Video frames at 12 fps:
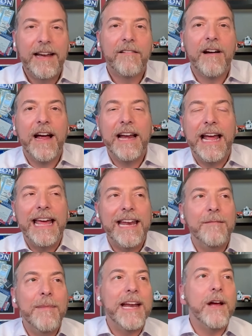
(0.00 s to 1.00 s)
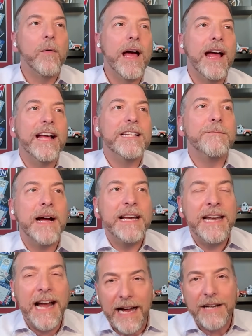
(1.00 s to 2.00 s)
right? And in many ways, by
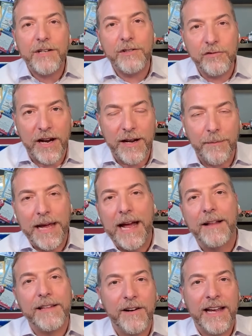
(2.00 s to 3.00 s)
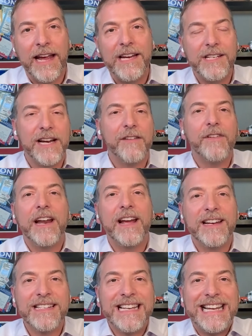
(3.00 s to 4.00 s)
not trying to be out there engaging every day
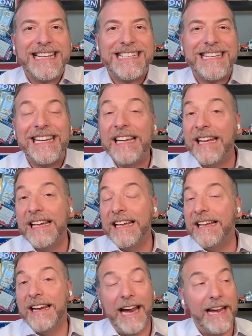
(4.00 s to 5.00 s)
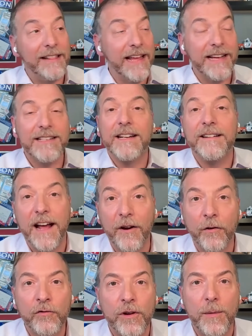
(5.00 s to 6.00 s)
in his legacy, and thanks to
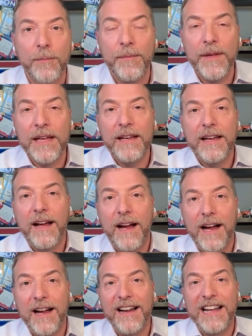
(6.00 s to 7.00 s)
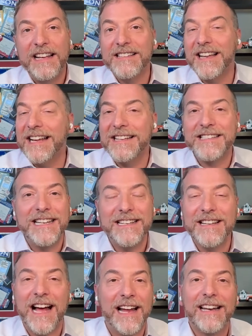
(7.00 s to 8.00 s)
Donald Trump, his legacy
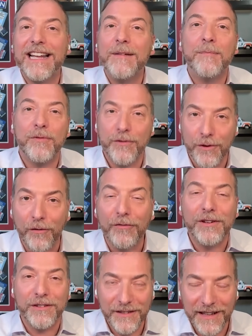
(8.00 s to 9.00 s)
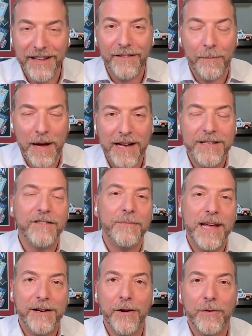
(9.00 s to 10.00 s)
is oddly improved in the minds of
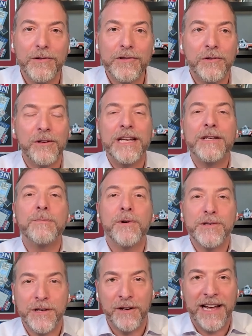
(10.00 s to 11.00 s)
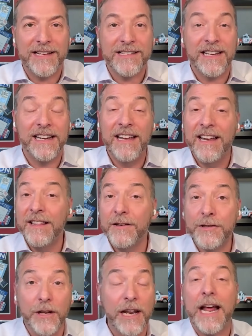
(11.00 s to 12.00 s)
many voters, certainly his personal legacy. There's
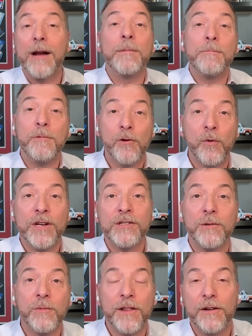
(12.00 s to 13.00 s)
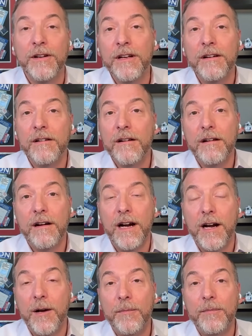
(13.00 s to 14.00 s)
still a lot of people who question whether,
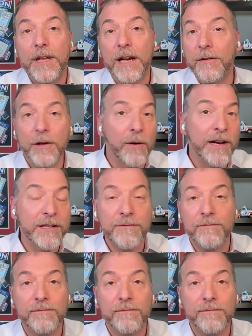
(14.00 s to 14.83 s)
the greatest